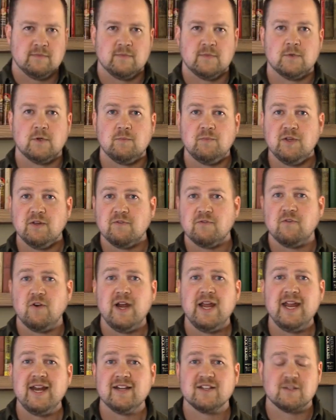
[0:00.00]
Don't be
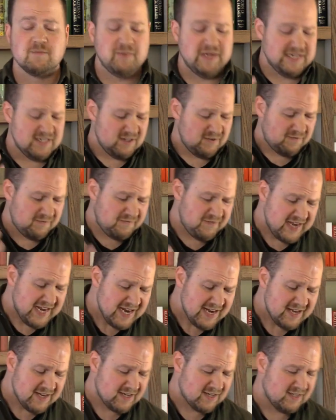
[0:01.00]
afraid. It's been
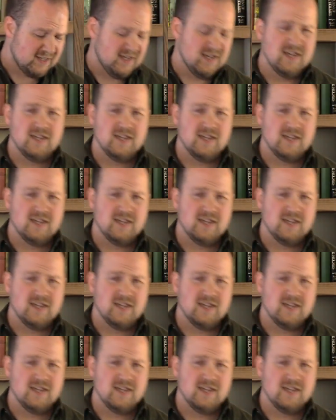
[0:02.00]
defeated.